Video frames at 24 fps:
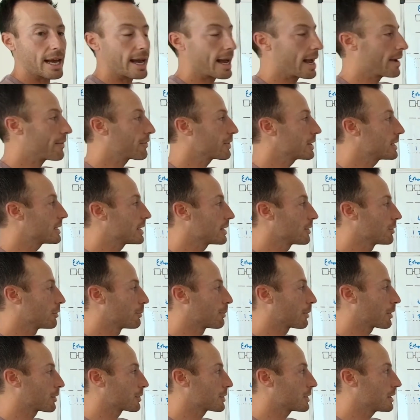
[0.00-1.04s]
every single
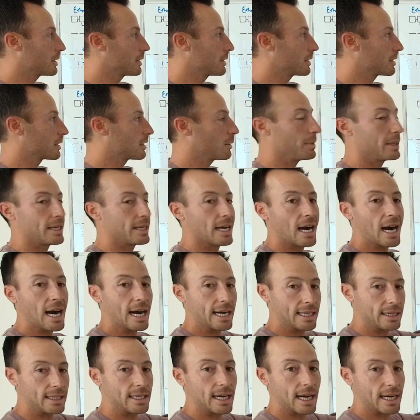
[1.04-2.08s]
person to be
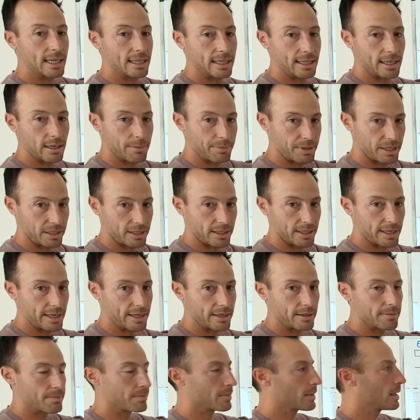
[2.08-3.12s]
highly, highly
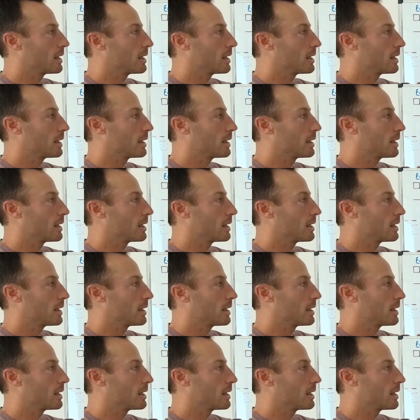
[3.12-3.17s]
opinionated.